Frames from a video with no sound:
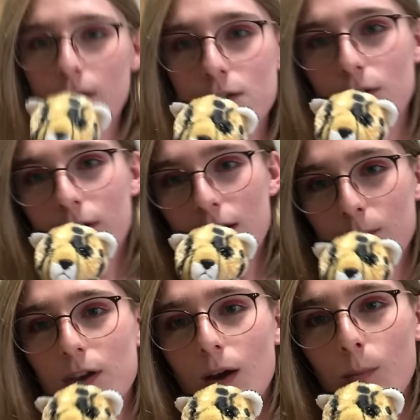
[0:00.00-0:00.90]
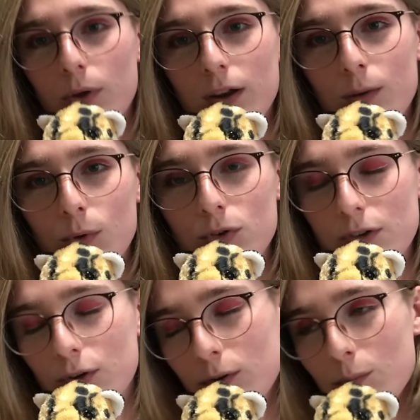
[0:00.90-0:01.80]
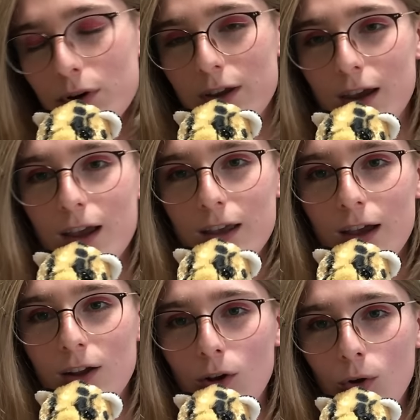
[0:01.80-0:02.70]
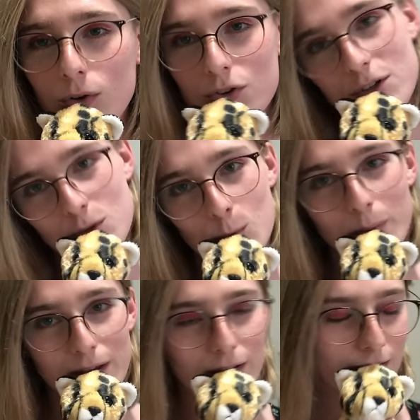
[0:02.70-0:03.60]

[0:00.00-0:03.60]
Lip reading: He's gonna keep me company because I couldn't bring KK along. She's too big.